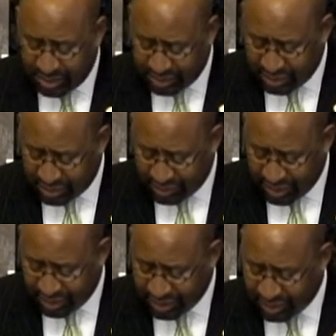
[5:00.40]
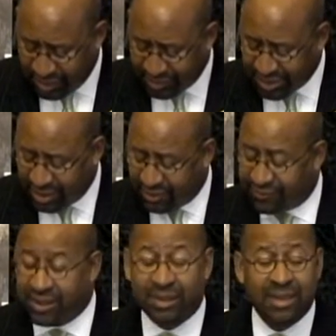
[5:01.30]
Desiree, our city representative
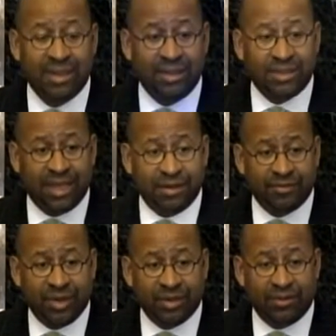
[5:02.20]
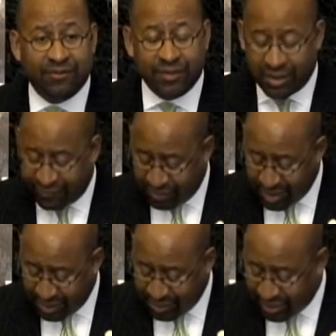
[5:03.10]
and executive director of the Philadelphia Marathon.